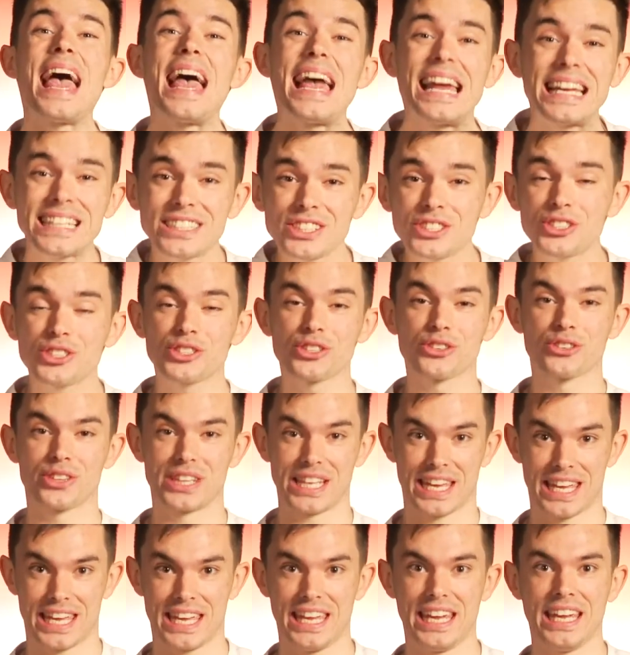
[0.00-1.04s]
enter the
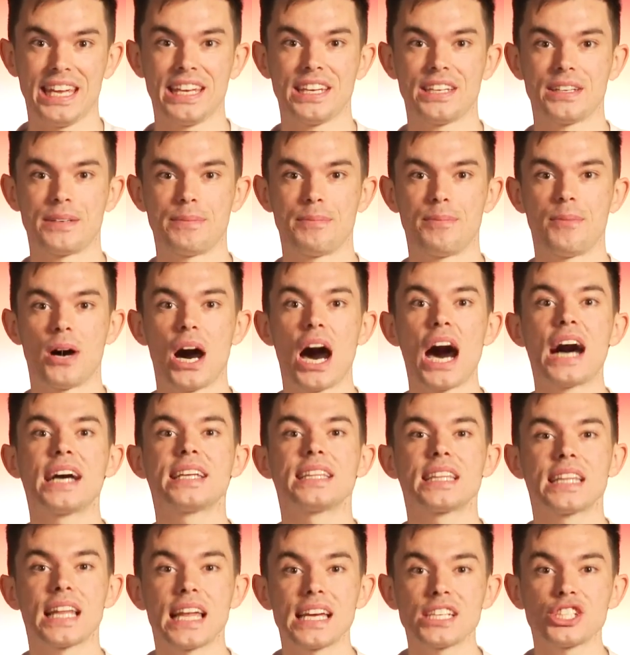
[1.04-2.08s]
kingdom
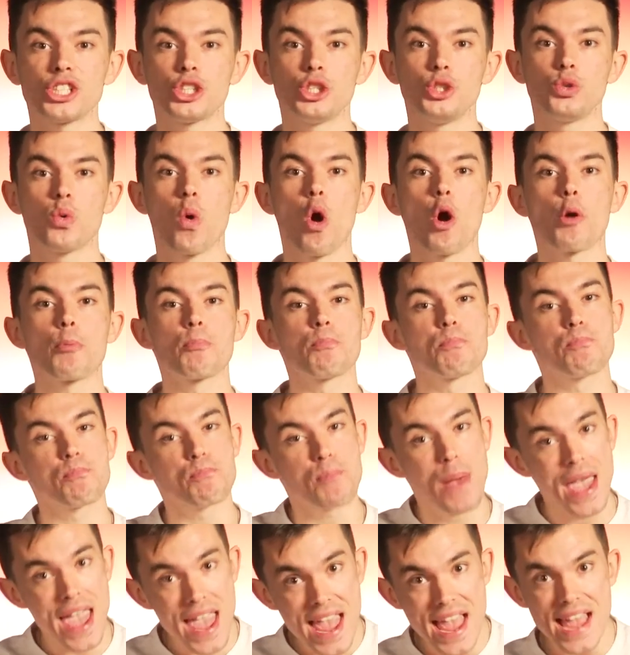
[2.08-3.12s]
unless you are
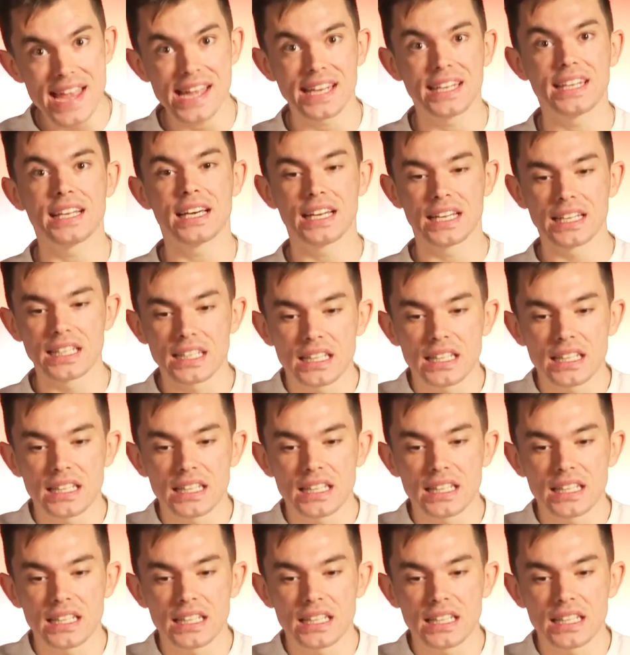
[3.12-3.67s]
made